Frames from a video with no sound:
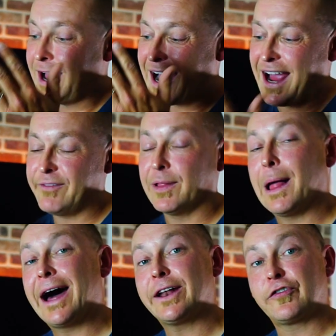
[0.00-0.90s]
I have a
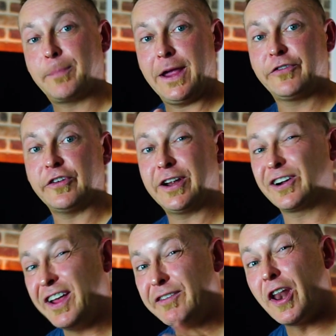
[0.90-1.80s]
lot of space in here.
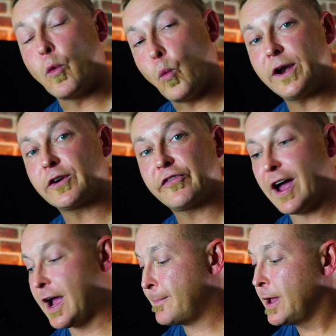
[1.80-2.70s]
Even in the
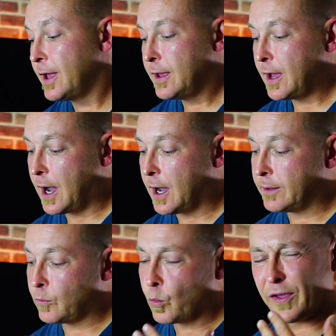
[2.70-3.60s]
wintertime,
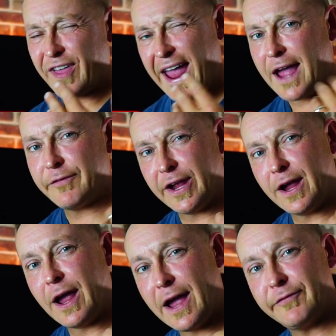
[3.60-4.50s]
with having
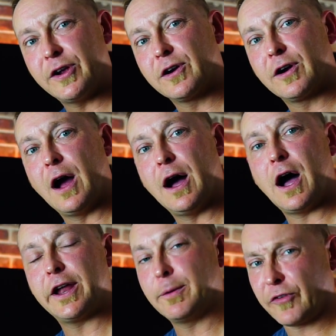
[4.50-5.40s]
heavier
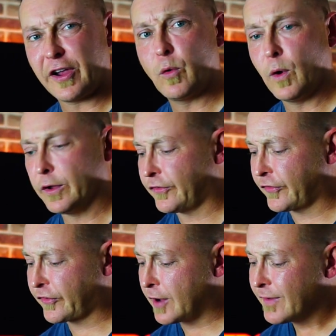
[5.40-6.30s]
items like quilts and
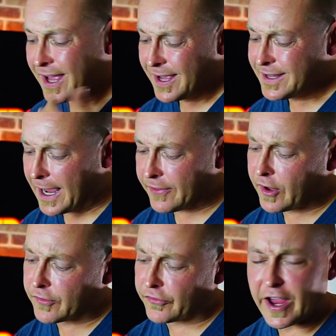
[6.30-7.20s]
stuff, yeah, it
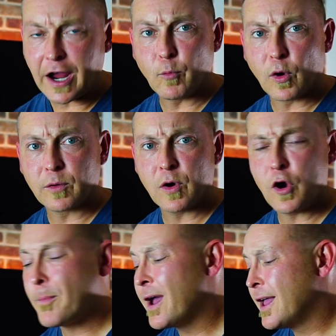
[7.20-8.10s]
does take up more
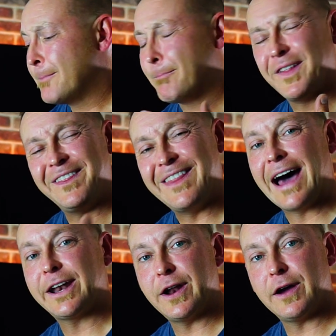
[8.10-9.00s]
room, but
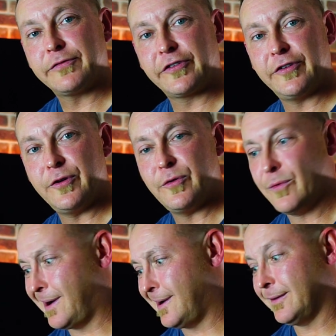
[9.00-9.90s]
not enough to
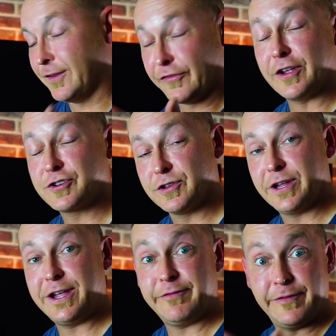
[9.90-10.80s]

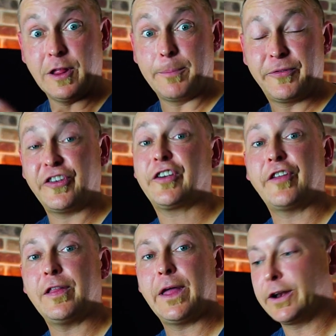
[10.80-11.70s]
essentially fill up
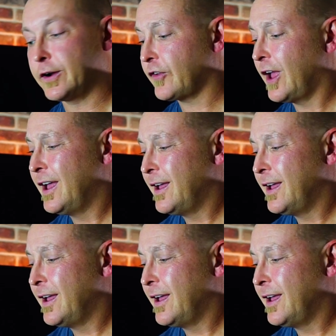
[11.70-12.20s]
60 liters.